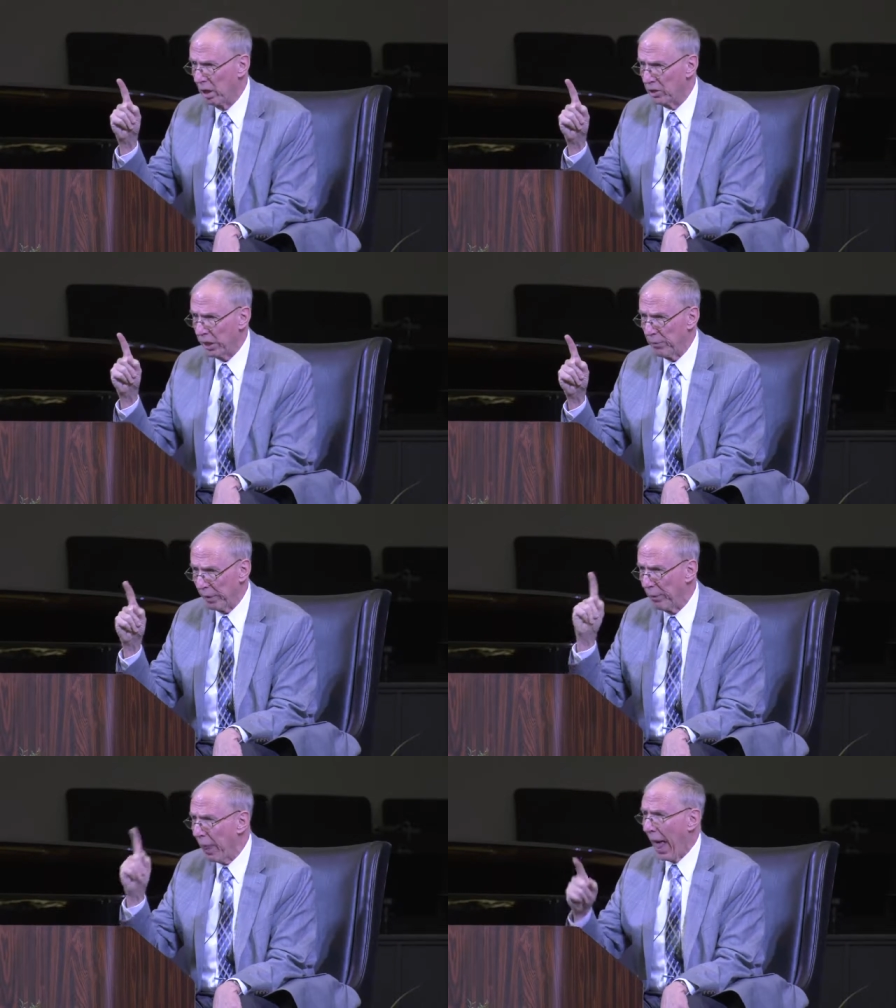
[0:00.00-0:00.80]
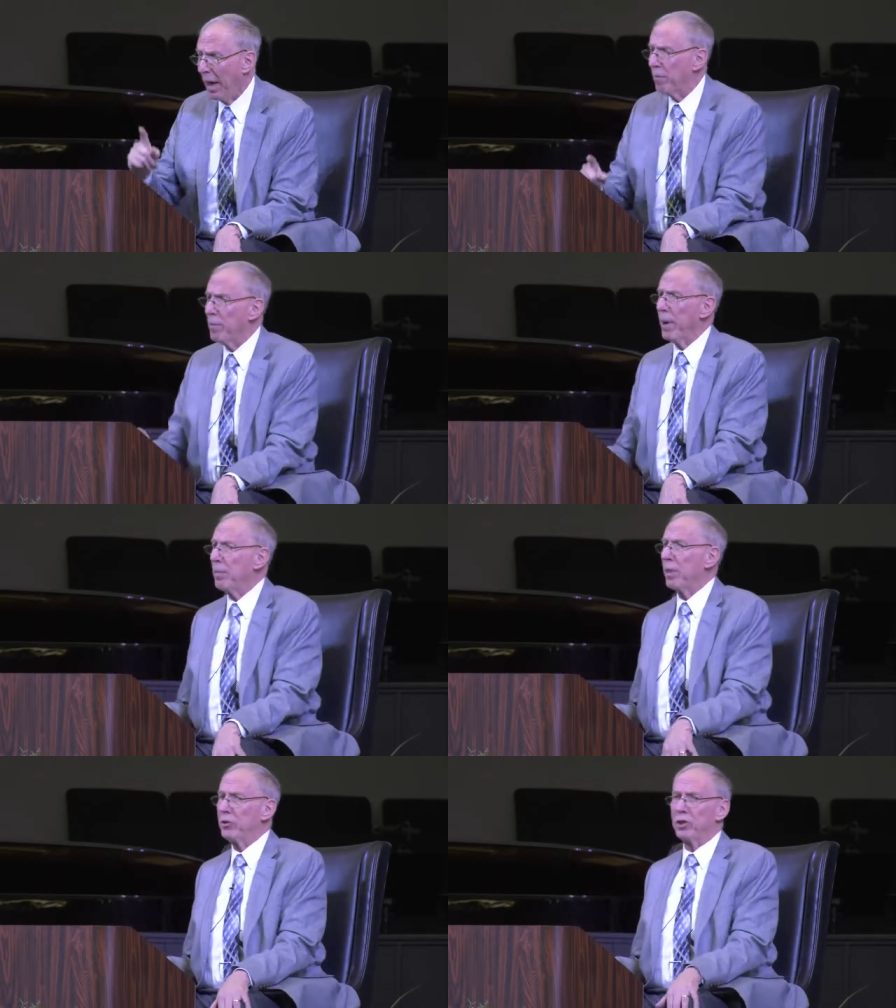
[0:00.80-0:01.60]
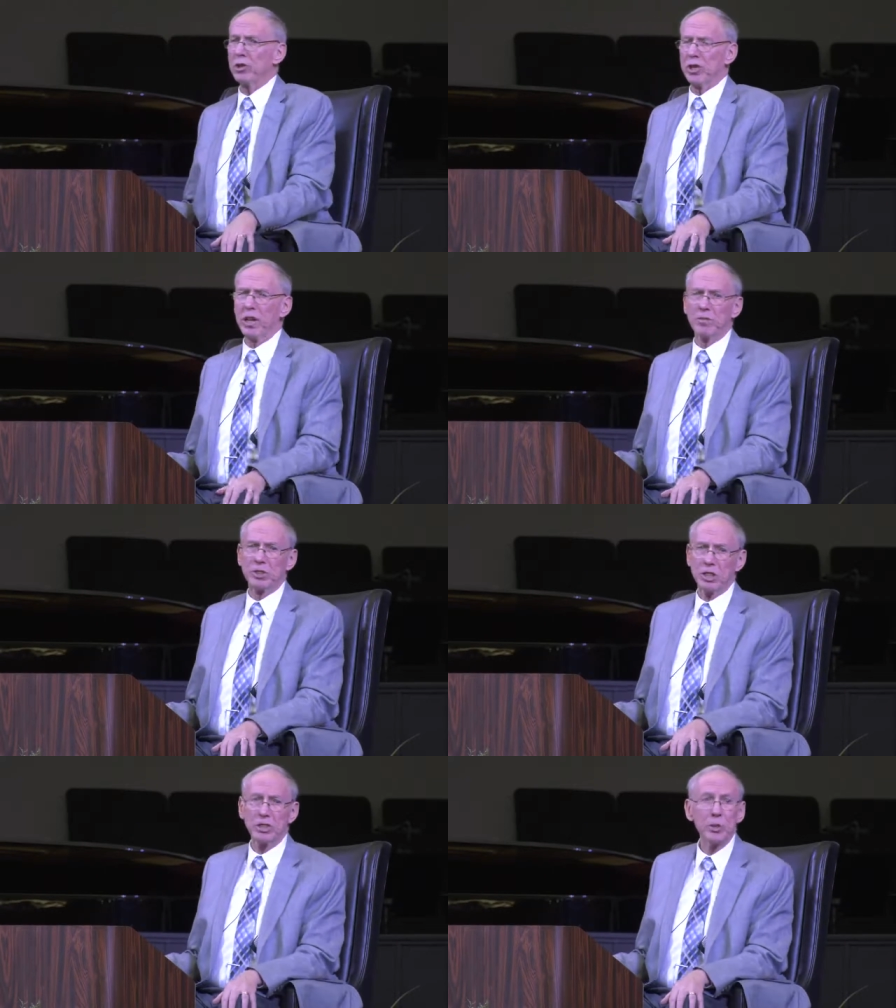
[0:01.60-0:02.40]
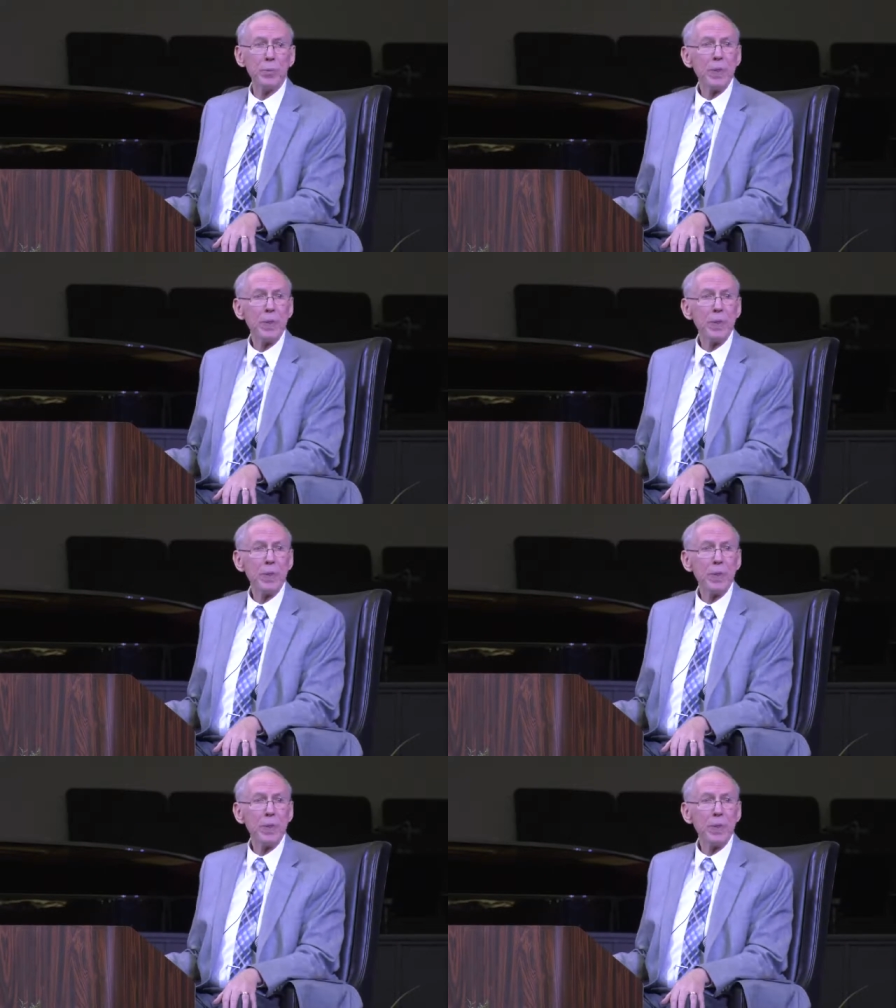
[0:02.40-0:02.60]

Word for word: See, and remember the church at Ephesus,